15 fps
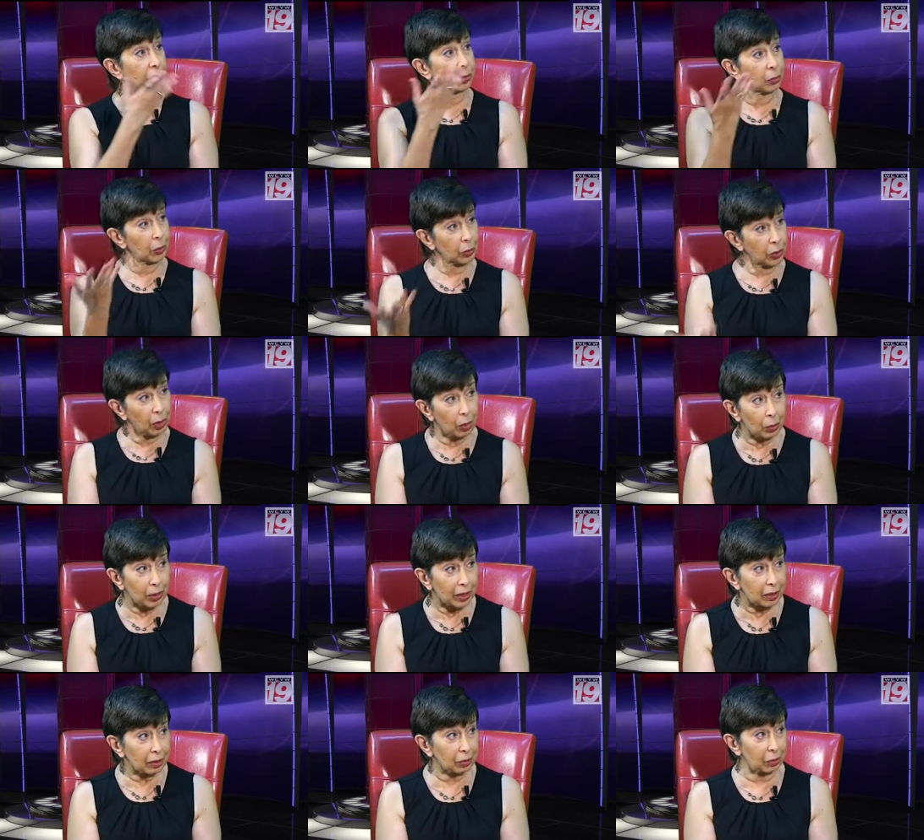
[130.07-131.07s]
through
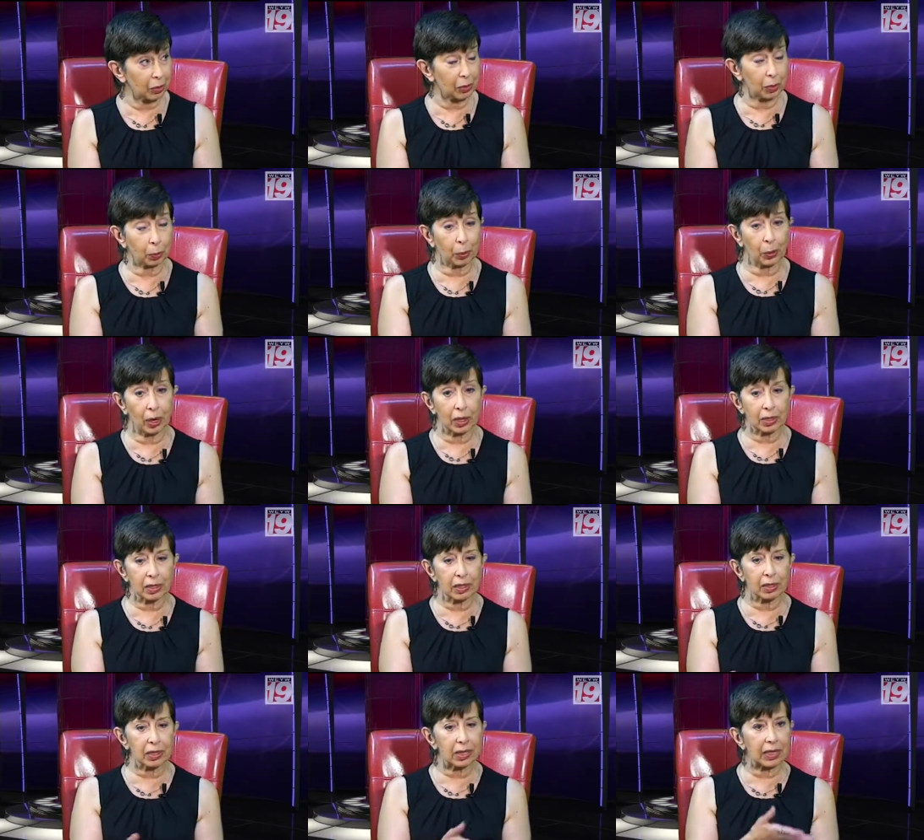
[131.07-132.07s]
going through the
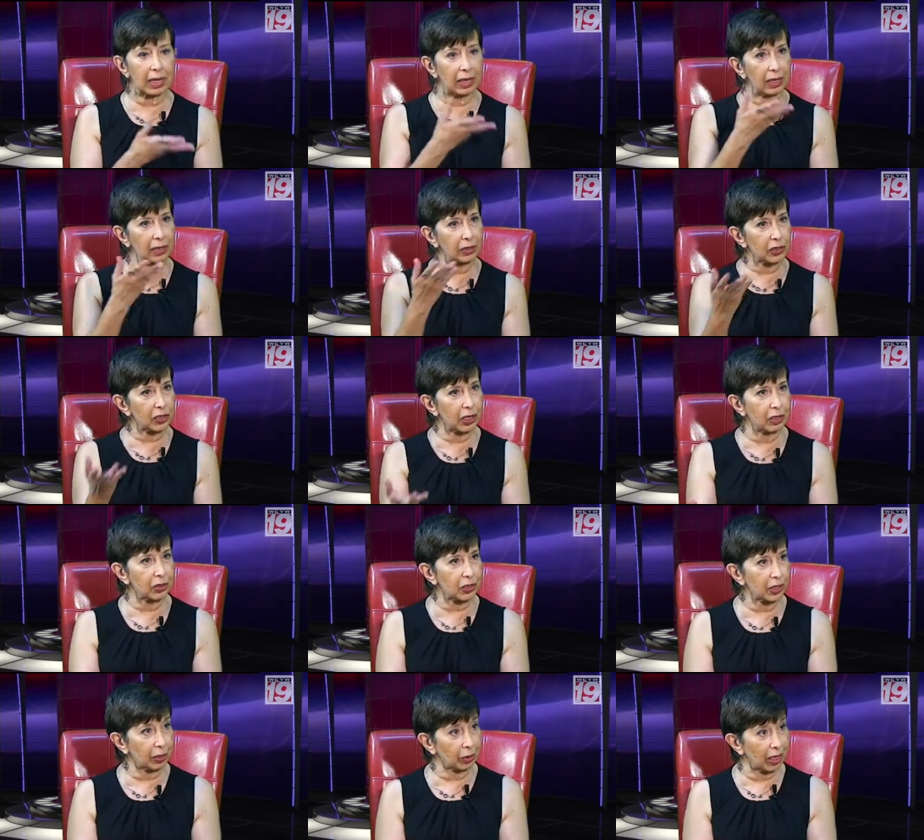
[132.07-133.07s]
process, they had
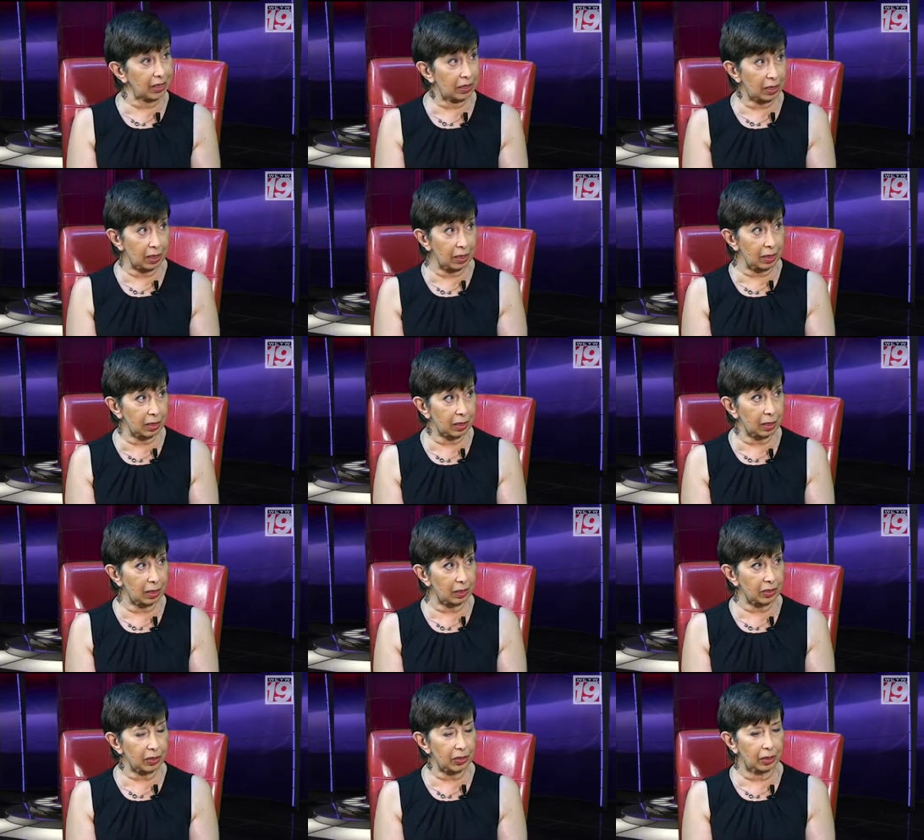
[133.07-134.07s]
changed, their identity
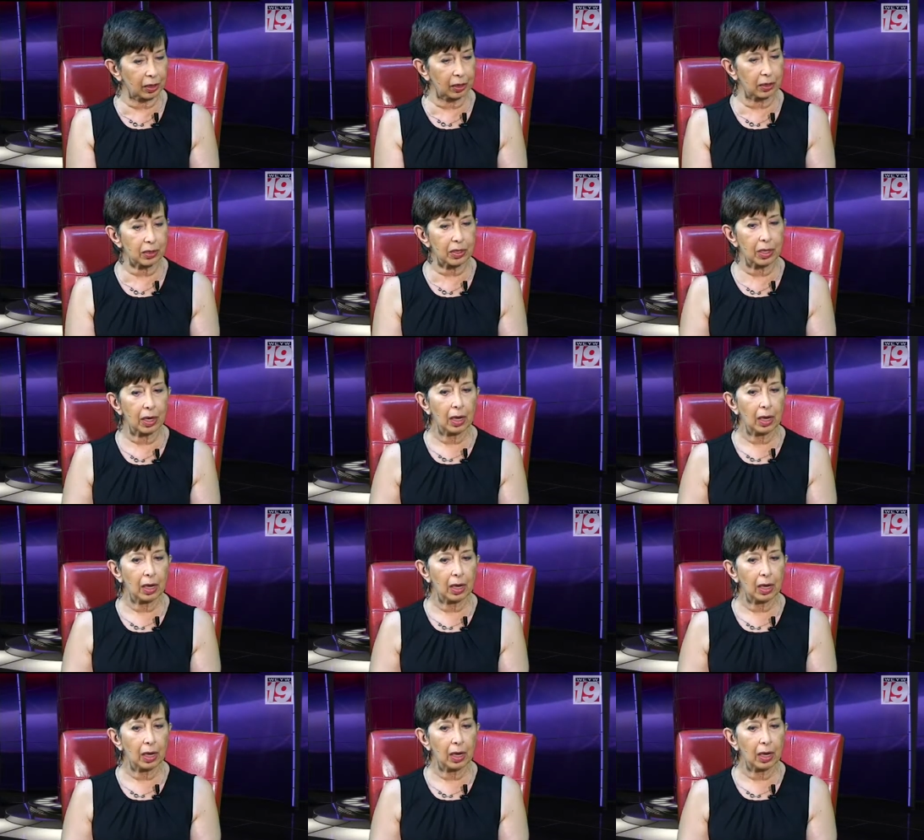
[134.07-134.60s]
had changed.